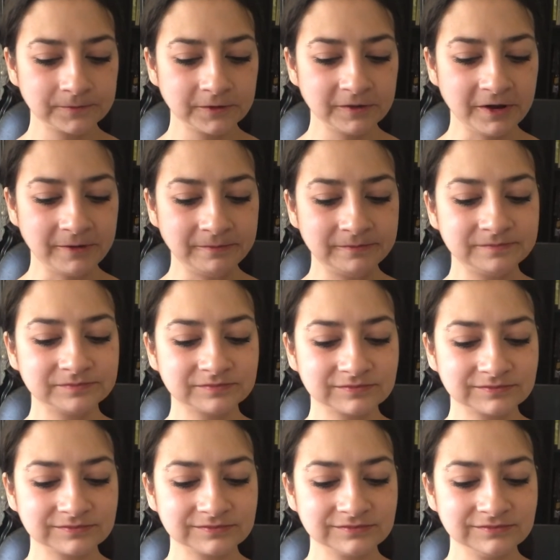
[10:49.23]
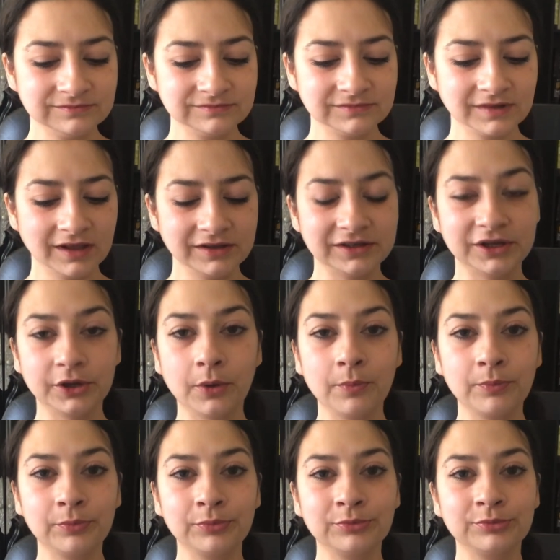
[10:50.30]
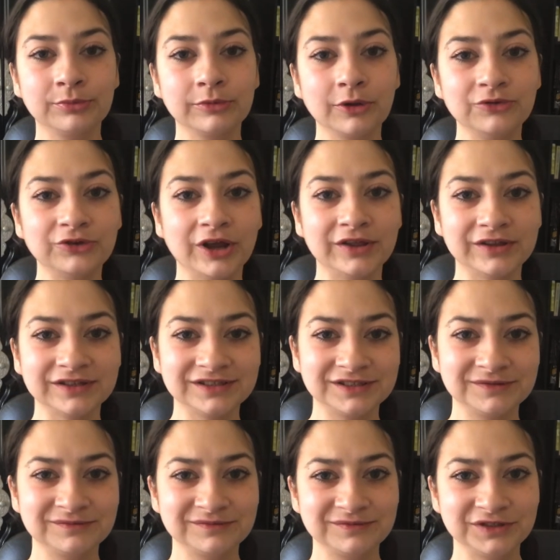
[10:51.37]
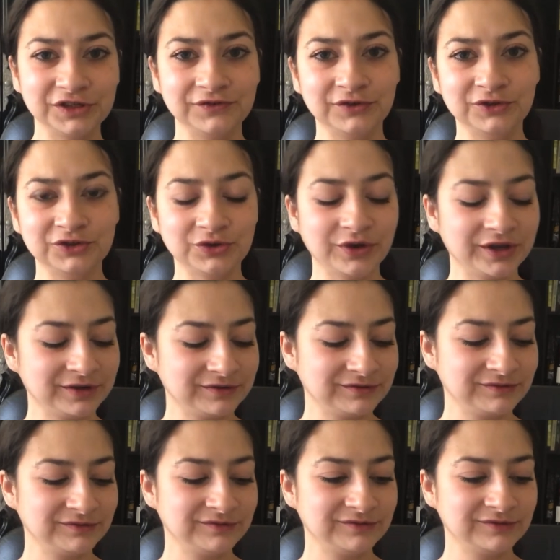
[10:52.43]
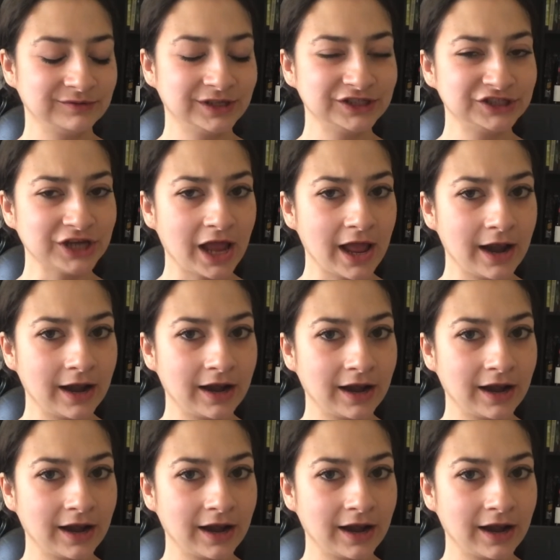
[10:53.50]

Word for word: Yeah. I dig. Go try this. See if you enjoy. Let's chat.